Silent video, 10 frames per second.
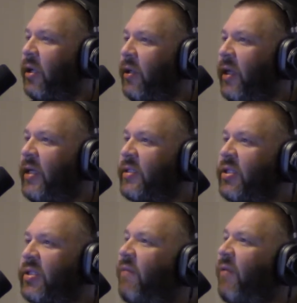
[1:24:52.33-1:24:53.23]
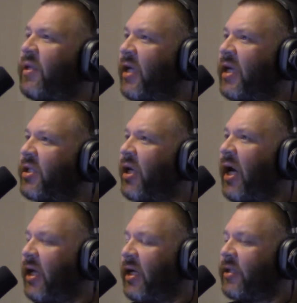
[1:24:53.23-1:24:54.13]
these civilization
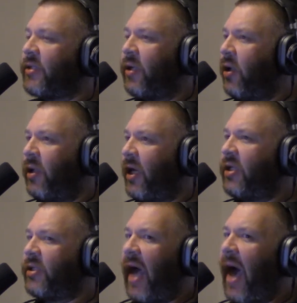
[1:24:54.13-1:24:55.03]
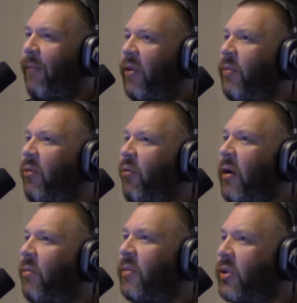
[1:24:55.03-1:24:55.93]
ideas. Yeah, they just happened to be
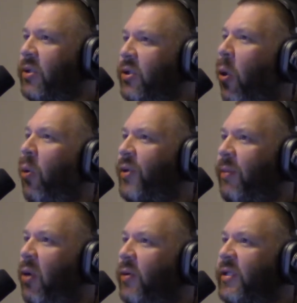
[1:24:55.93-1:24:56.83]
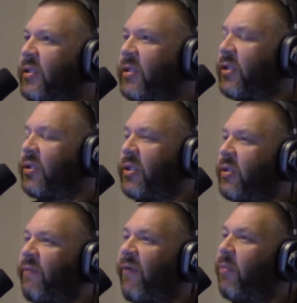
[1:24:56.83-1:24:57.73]
written, told to Moses
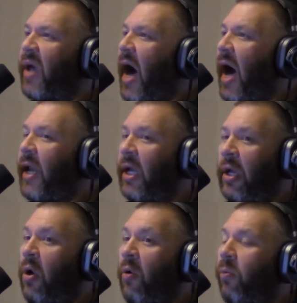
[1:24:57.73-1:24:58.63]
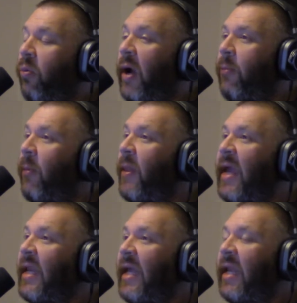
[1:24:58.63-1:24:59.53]
from God, right when
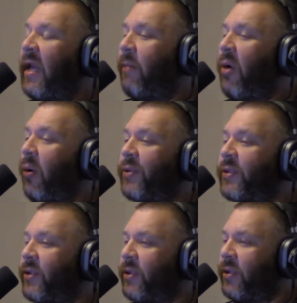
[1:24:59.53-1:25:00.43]
they needed it most.